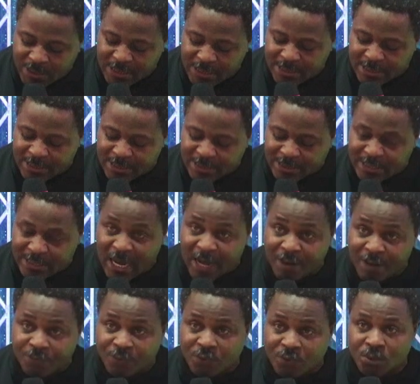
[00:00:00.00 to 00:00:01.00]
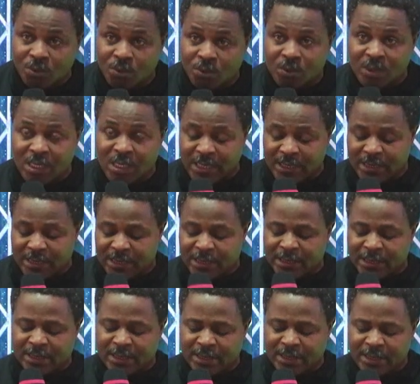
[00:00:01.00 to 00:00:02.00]
this afternoon in
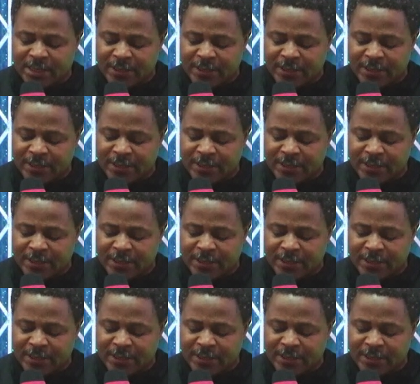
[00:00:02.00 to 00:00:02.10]
this